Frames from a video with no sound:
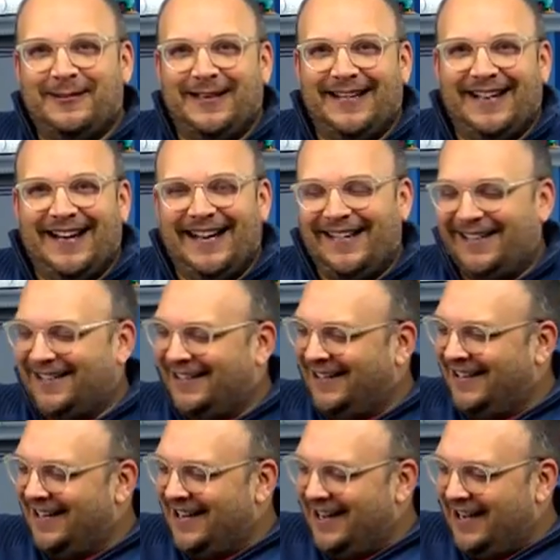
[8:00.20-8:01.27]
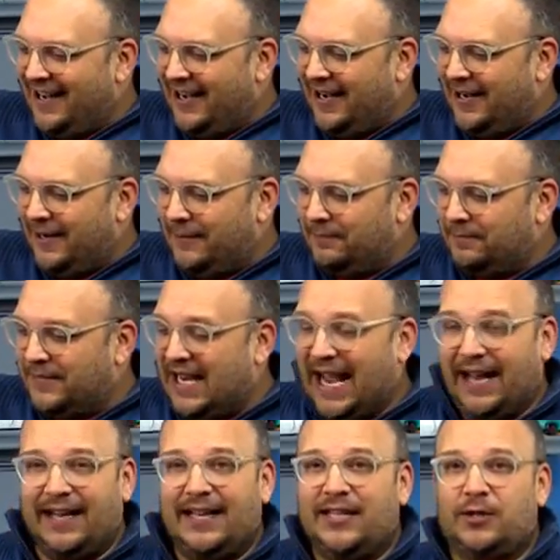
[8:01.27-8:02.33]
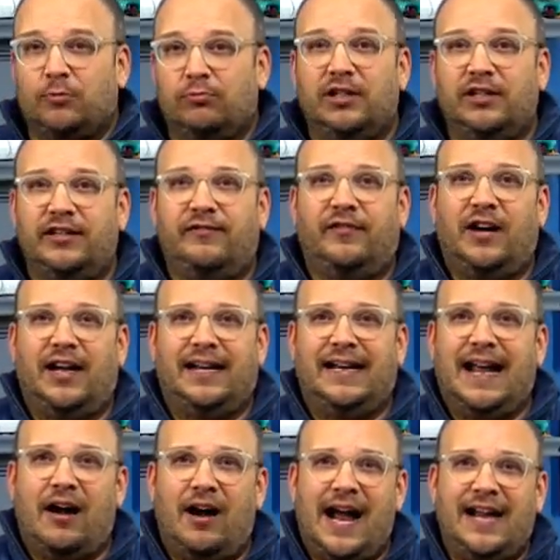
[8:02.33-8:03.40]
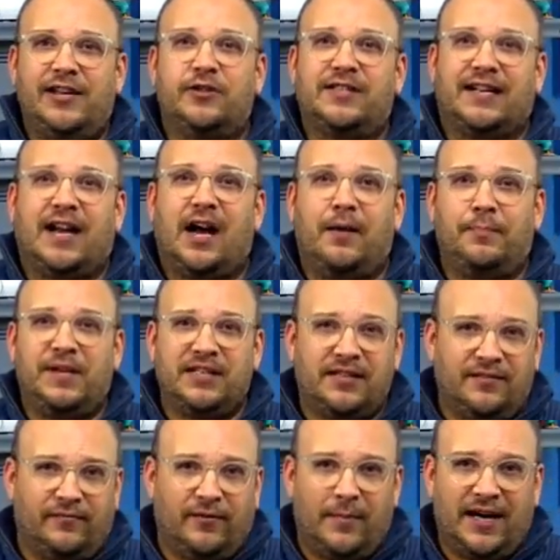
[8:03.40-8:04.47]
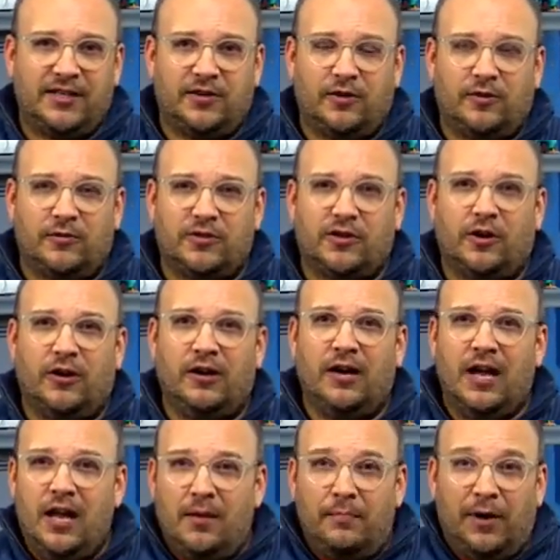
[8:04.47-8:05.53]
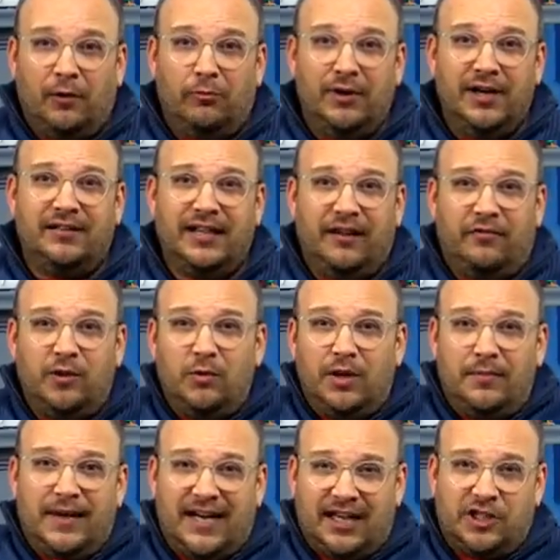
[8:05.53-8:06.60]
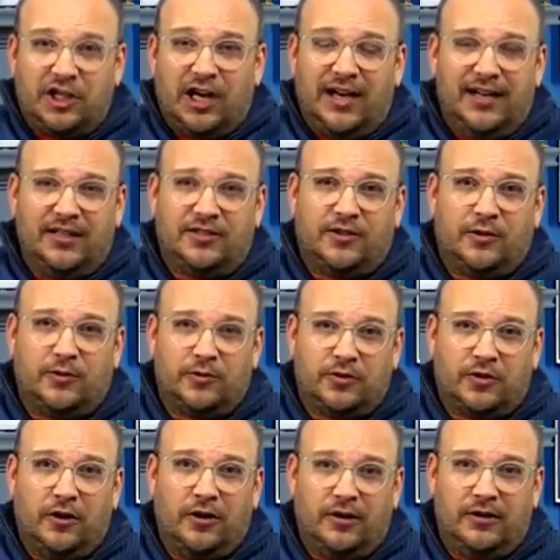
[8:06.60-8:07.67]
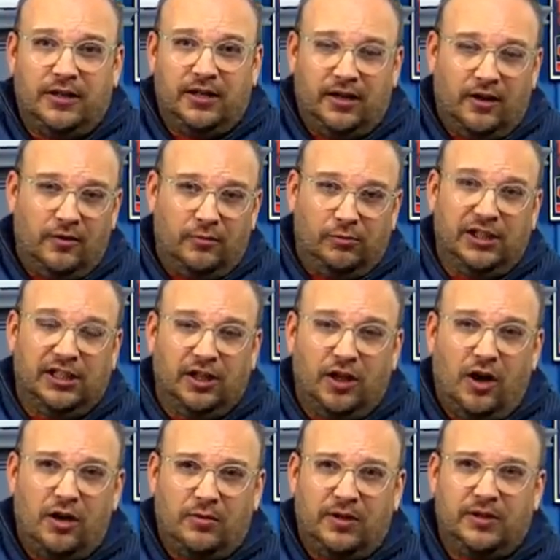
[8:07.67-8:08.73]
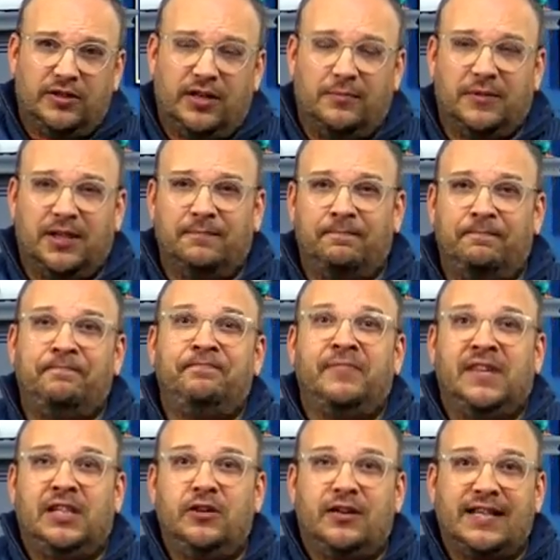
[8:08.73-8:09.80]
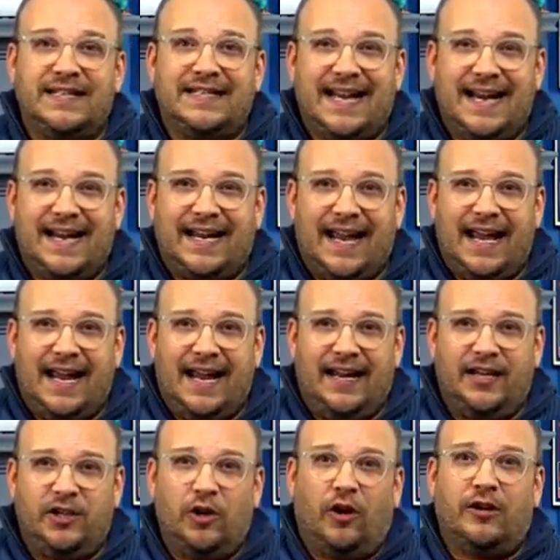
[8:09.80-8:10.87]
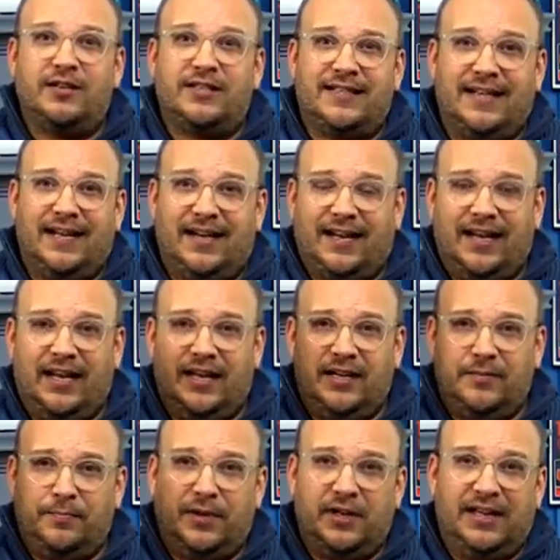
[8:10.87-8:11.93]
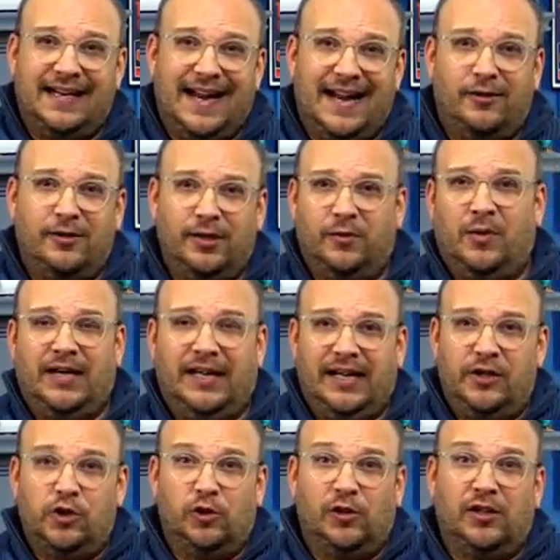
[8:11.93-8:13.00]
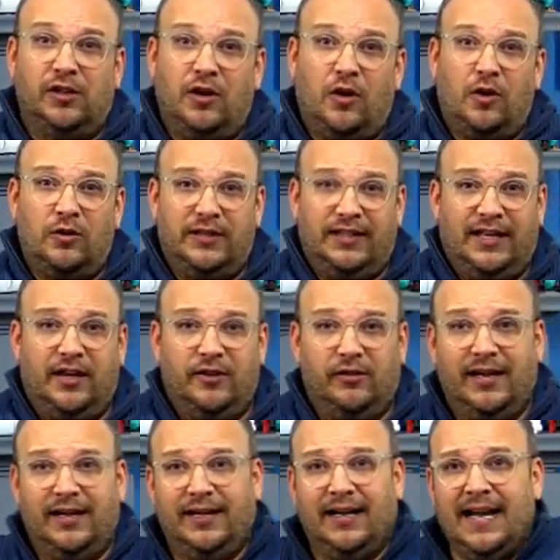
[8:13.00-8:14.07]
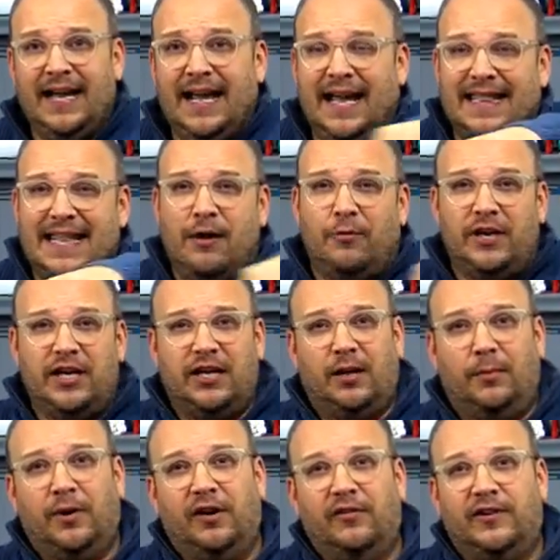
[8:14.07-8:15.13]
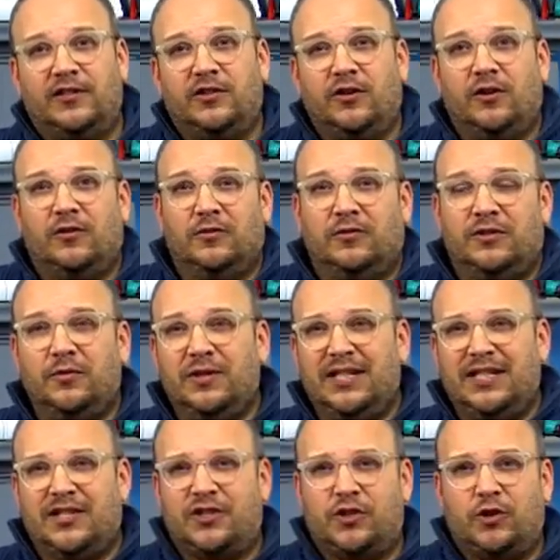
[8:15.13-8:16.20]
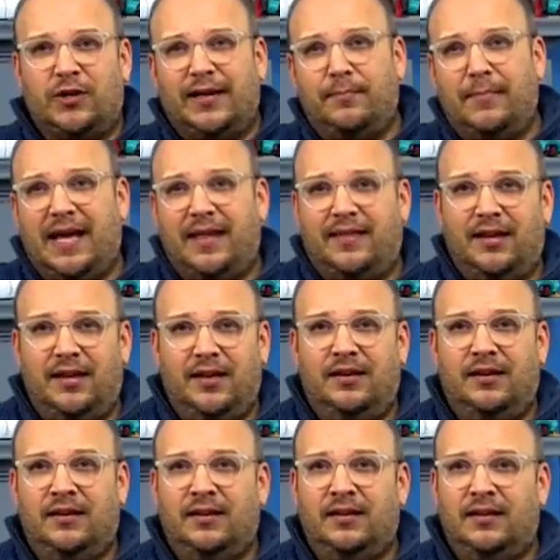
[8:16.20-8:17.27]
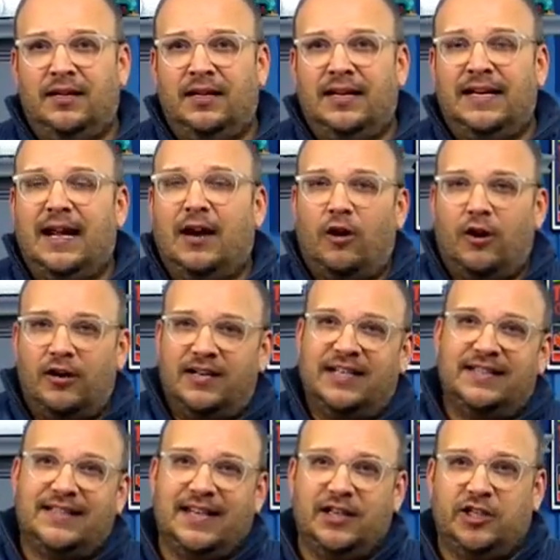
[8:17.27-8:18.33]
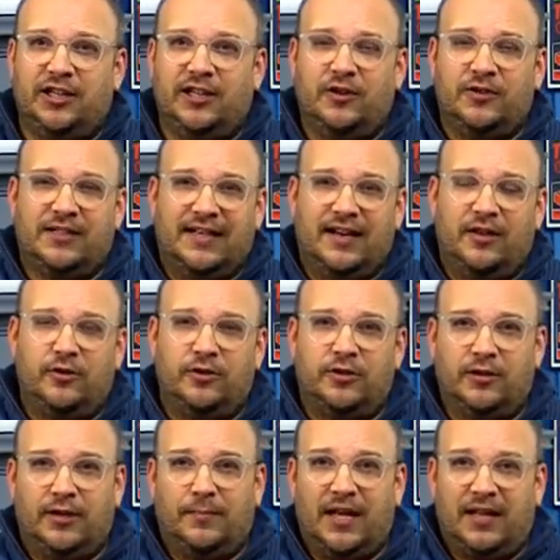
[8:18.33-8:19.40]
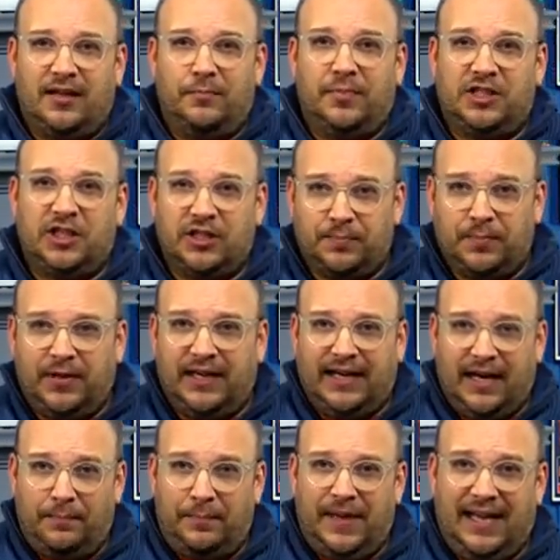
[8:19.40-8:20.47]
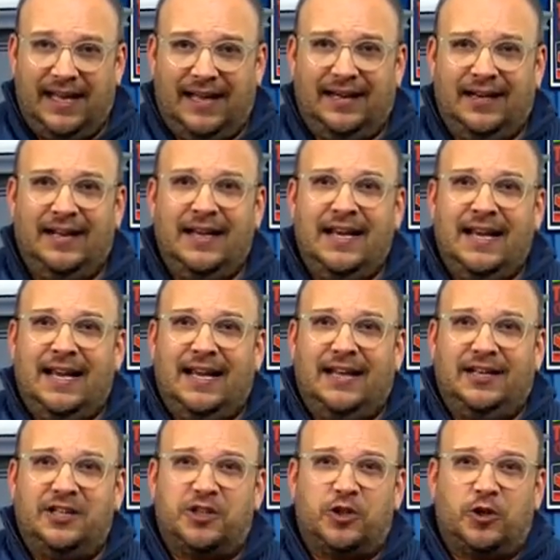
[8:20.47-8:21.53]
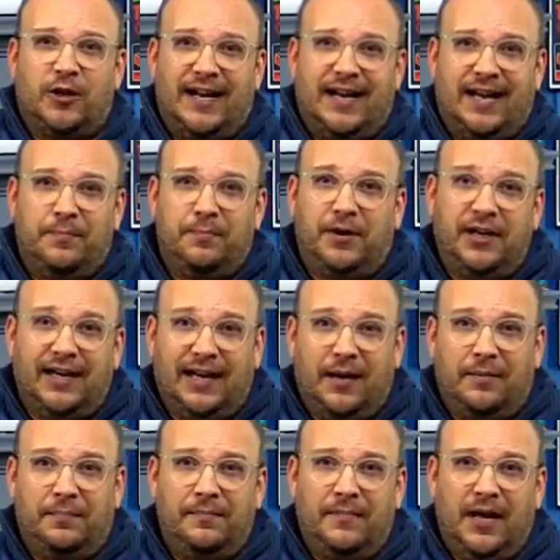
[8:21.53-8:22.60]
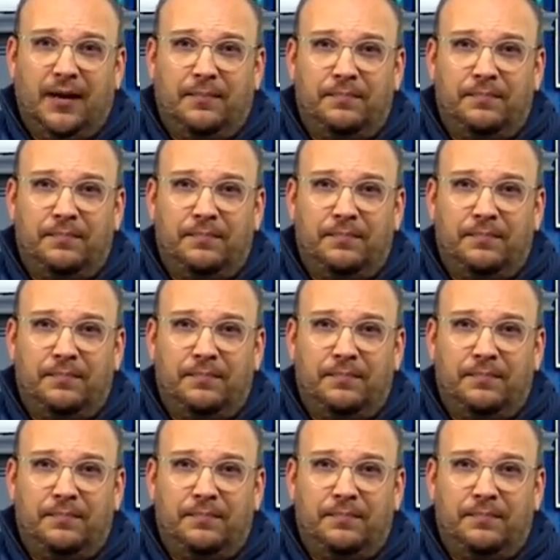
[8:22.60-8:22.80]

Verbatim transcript: tonight? Um, yeah, it's really fun. Now I use a compass for my circle skirt, but really if you wanna make a giant circle skirt, you know, really long one or something, you can take a yardstick and put a nail in one end, drill a hole in the other end, and that way you get a perfect circle. Doing the string method, now RD said she knows another string method, but just putting a pin in a string and putting a, a,